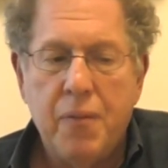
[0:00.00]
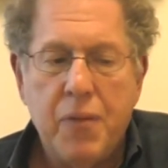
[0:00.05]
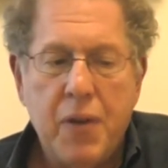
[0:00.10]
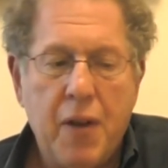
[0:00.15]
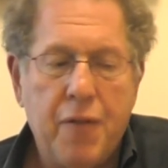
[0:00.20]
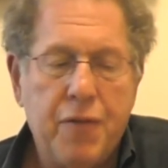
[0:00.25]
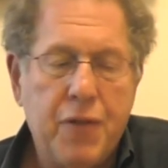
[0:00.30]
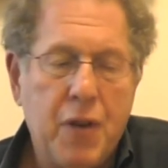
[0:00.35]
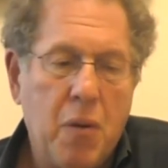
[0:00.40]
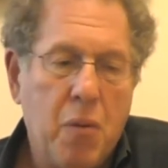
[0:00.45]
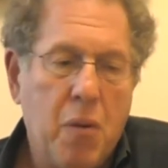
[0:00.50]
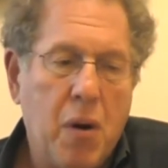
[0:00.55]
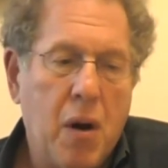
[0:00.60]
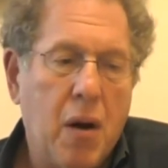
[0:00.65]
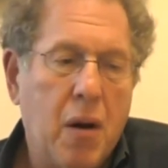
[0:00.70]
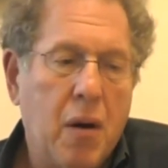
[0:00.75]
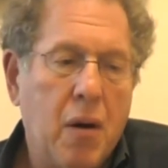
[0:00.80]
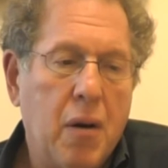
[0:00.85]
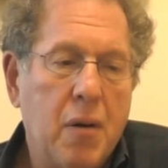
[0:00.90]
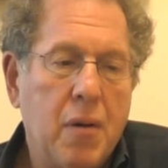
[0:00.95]
If there
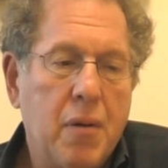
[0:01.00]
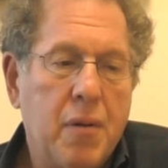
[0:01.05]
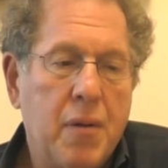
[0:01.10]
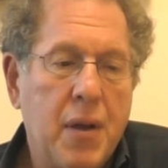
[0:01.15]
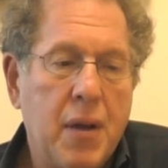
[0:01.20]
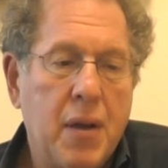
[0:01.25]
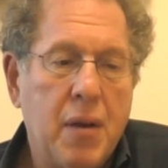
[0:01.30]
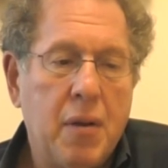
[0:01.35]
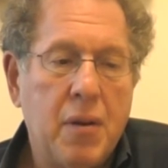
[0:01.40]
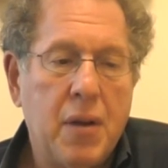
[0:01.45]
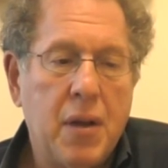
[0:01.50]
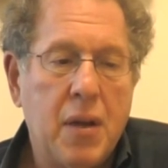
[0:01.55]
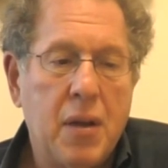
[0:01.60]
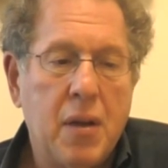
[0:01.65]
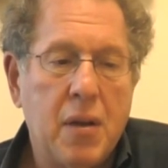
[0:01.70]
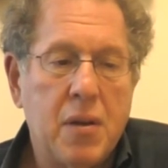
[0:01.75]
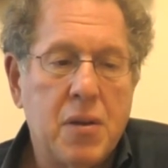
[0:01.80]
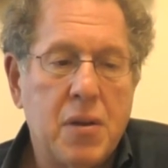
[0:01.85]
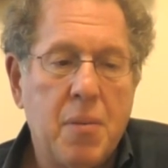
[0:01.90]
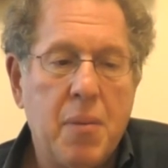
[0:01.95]
were,
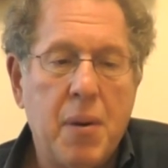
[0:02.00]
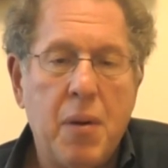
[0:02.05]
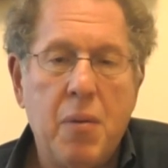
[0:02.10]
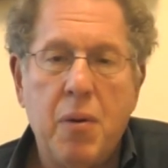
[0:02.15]
then somebody